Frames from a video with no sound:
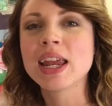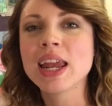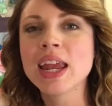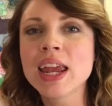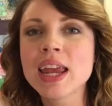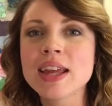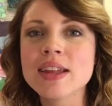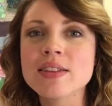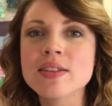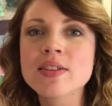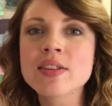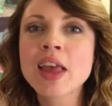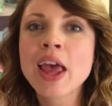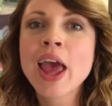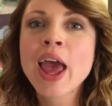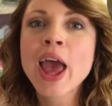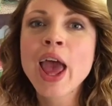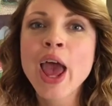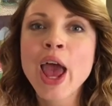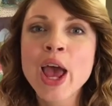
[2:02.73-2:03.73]
kids.
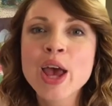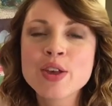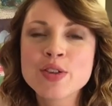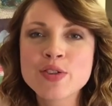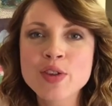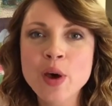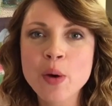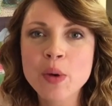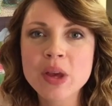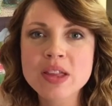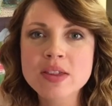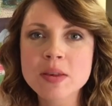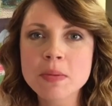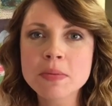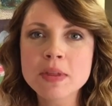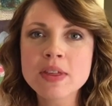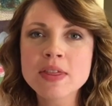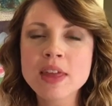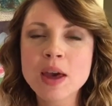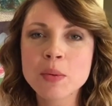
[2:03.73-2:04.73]
So it's
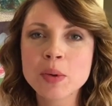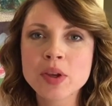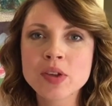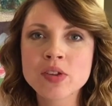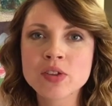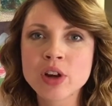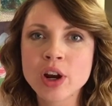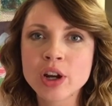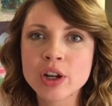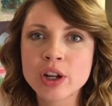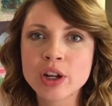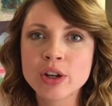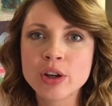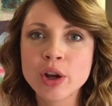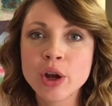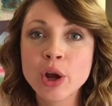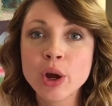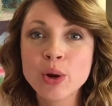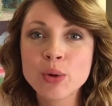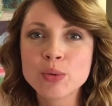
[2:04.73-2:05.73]
something that we started
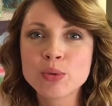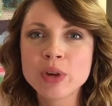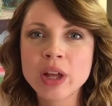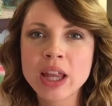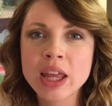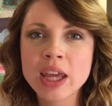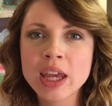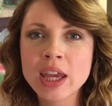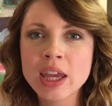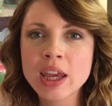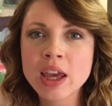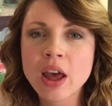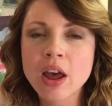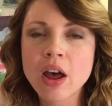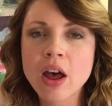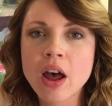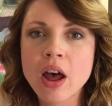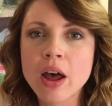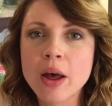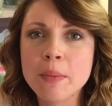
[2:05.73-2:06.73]
really
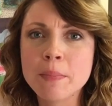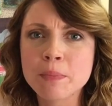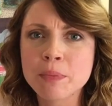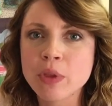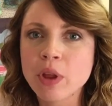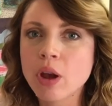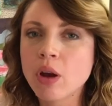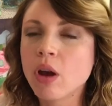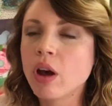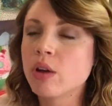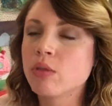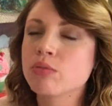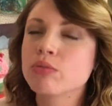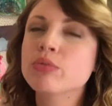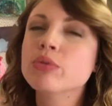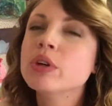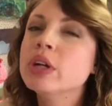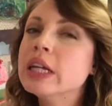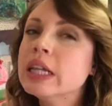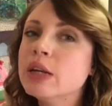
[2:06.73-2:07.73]
on a
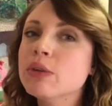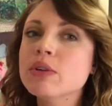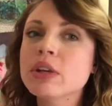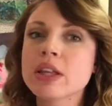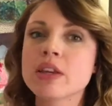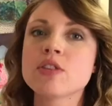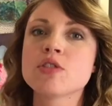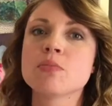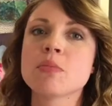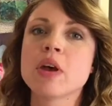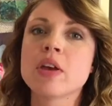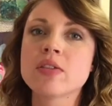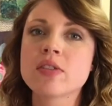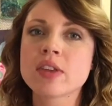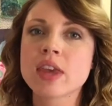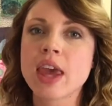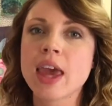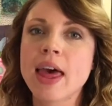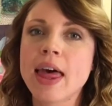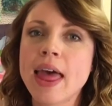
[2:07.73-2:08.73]
really small
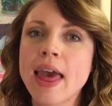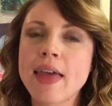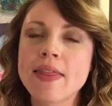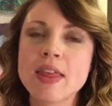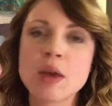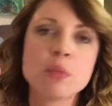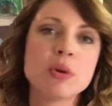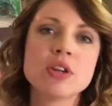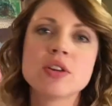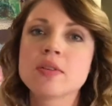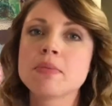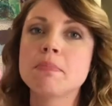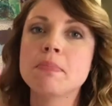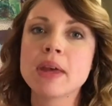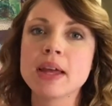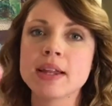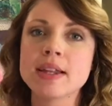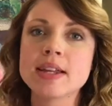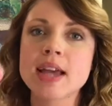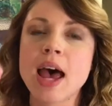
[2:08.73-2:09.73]
scale, and then we just
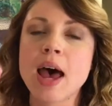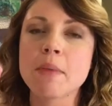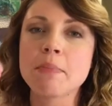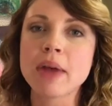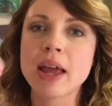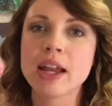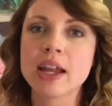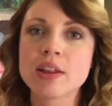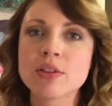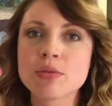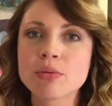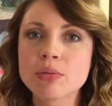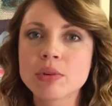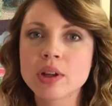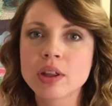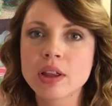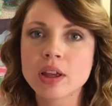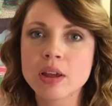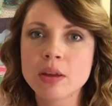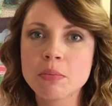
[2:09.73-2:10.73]
built up, and it's
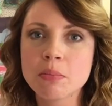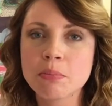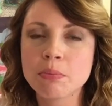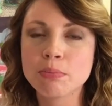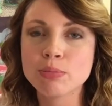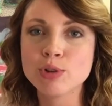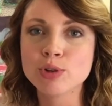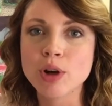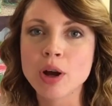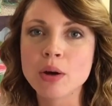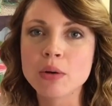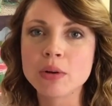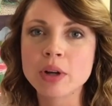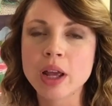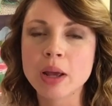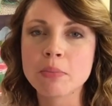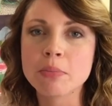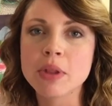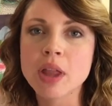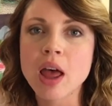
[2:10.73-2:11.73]
really grown
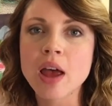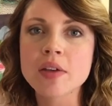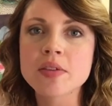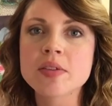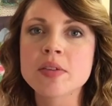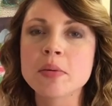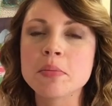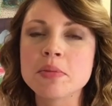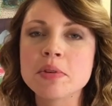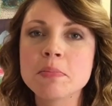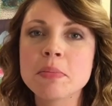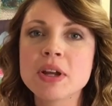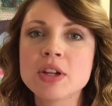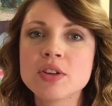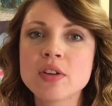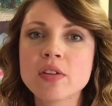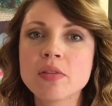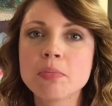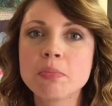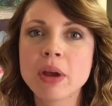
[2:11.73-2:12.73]
and blossomed. But
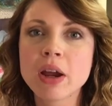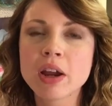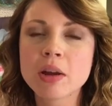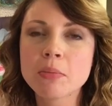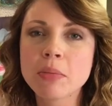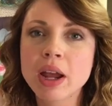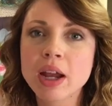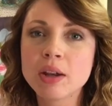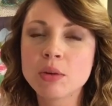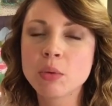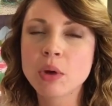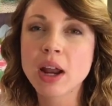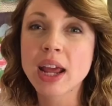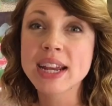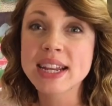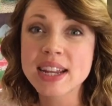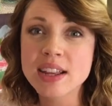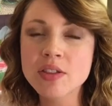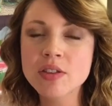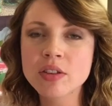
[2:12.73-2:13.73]
just bear in mind, when I
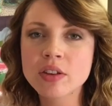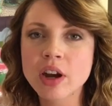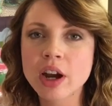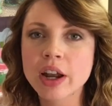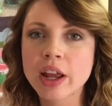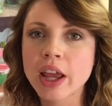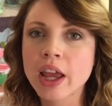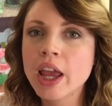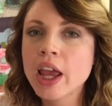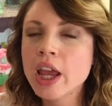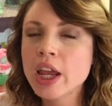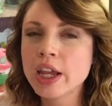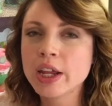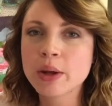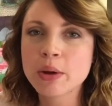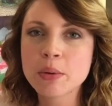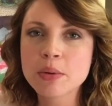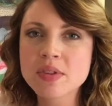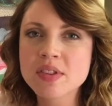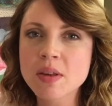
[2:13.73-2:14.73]
did start it, you
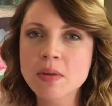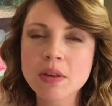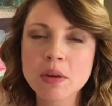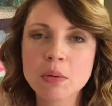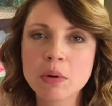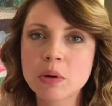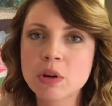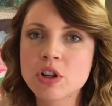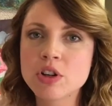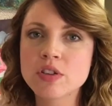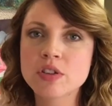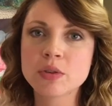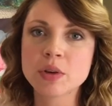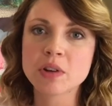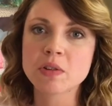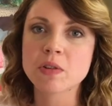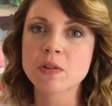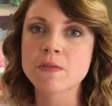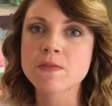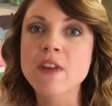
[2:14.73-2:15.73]
know, it was something we were just doing
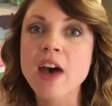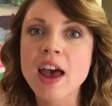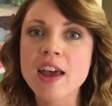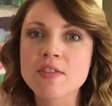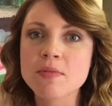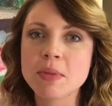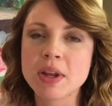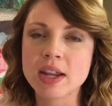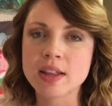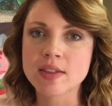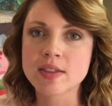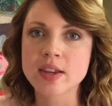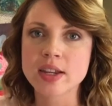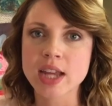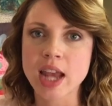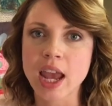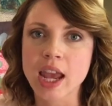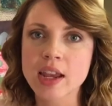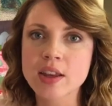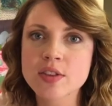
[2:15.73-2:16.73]
for 5 minutes a
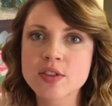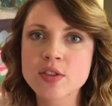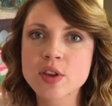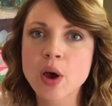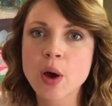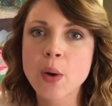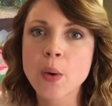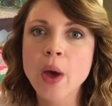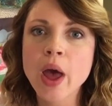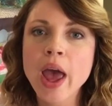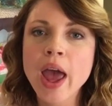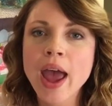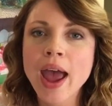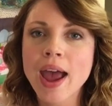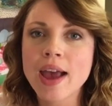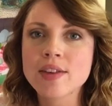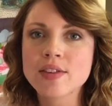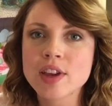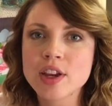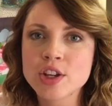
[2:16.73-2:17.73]
day. So
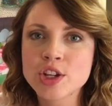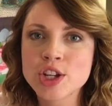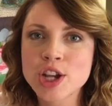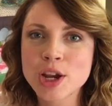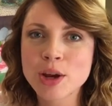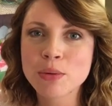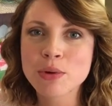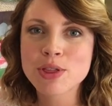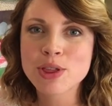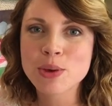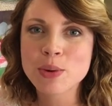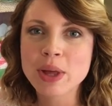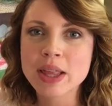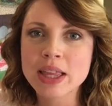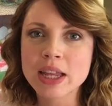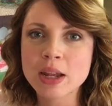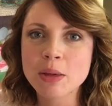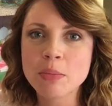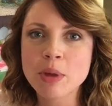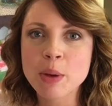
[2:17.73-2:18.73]
as I share with you a
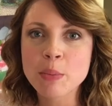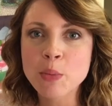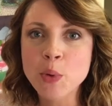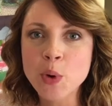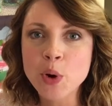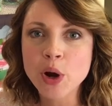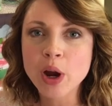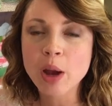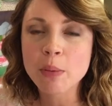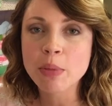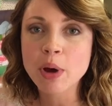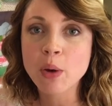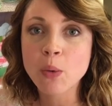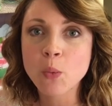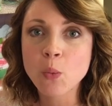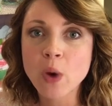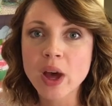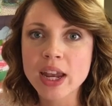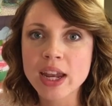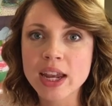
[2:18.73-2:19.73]
little bit more about
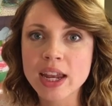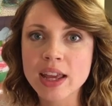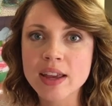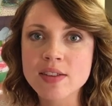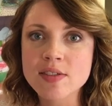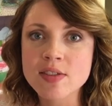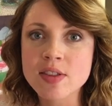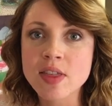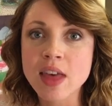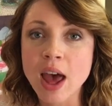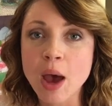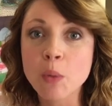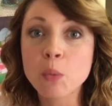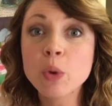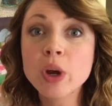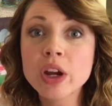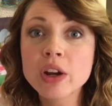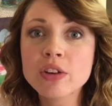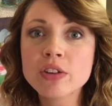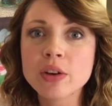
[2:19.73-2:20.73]
what it is that
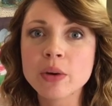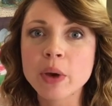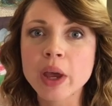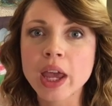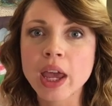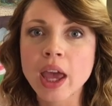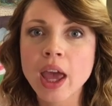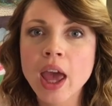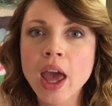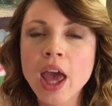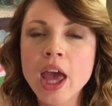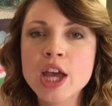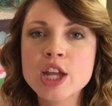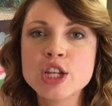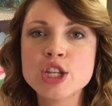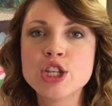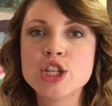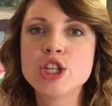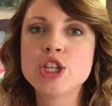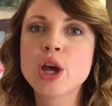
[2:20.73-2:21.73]
we're doing,
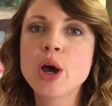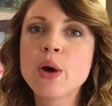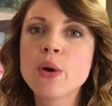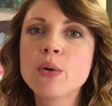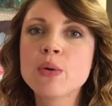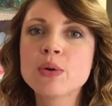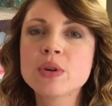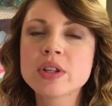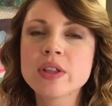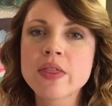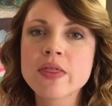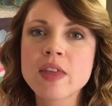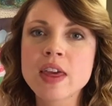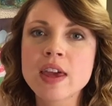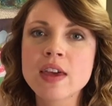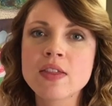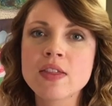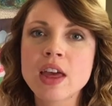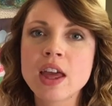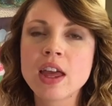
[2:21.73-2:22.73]
don't
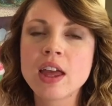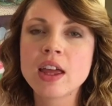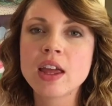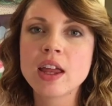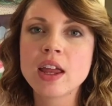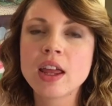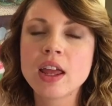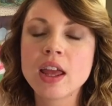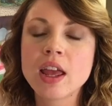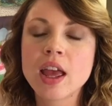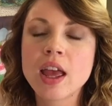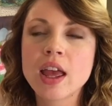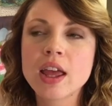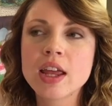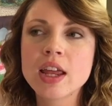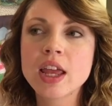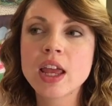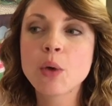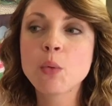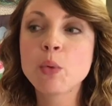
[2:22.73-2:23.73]
think that
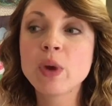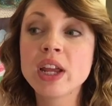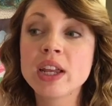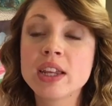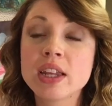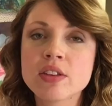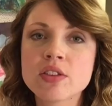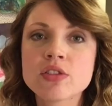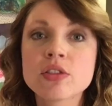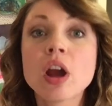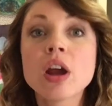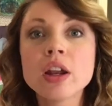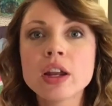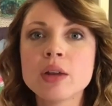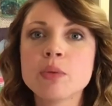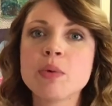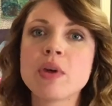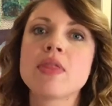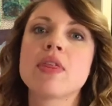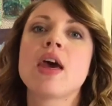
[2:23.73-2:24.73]
we
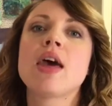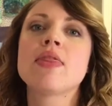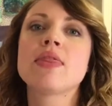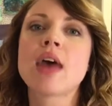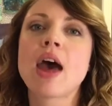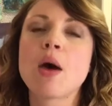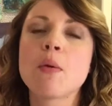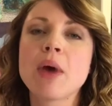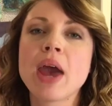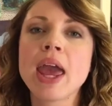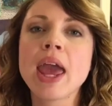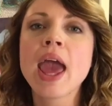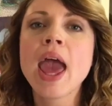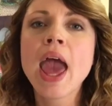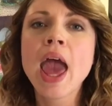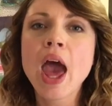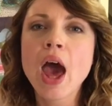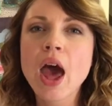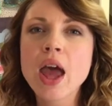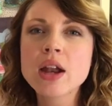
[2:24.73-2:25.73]
started with it that way.
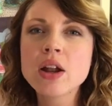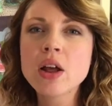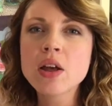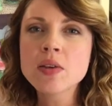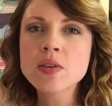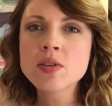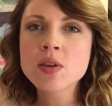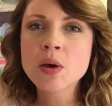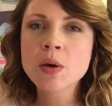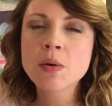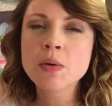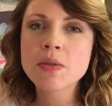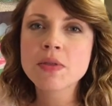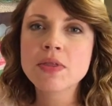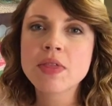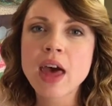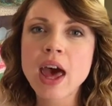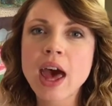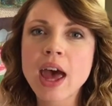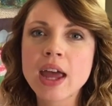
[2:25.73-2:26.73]
And also
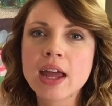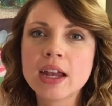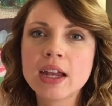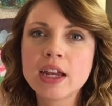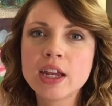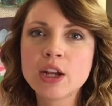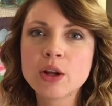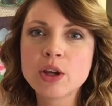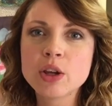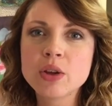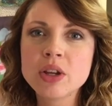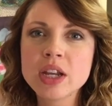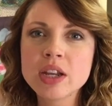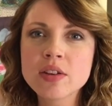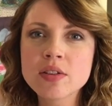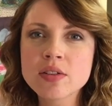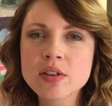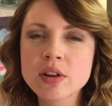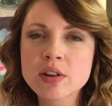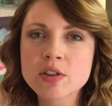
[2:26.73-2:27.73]
that, you know, you need to
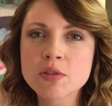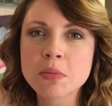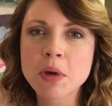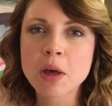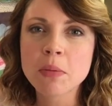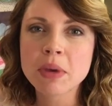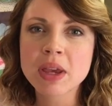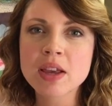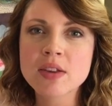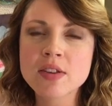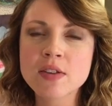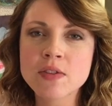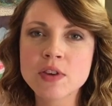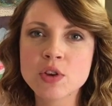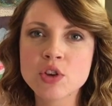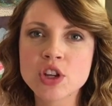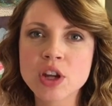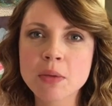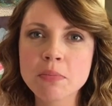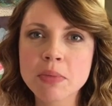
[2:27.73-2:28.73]
start small, because if you
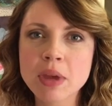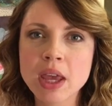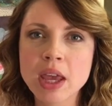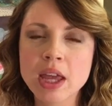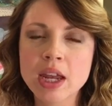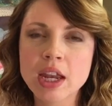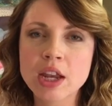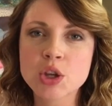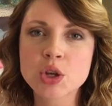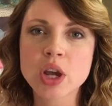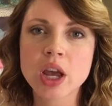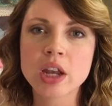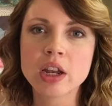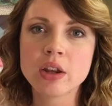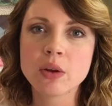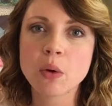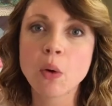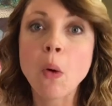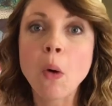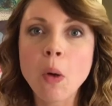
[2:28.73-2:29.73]
jump in and try to
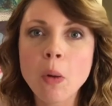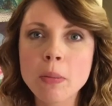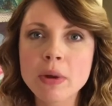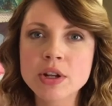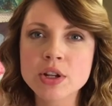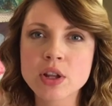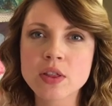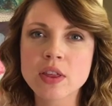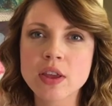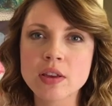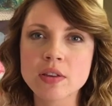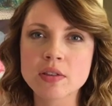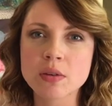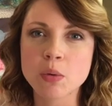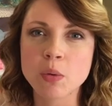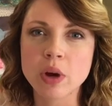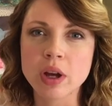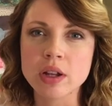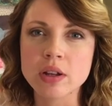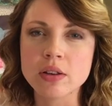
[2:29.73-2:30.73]
do a whole bunch of things at
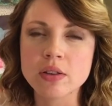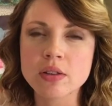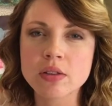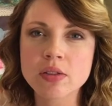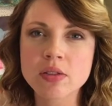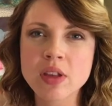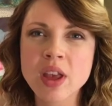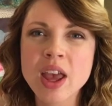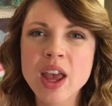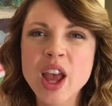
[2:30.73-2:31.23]
once,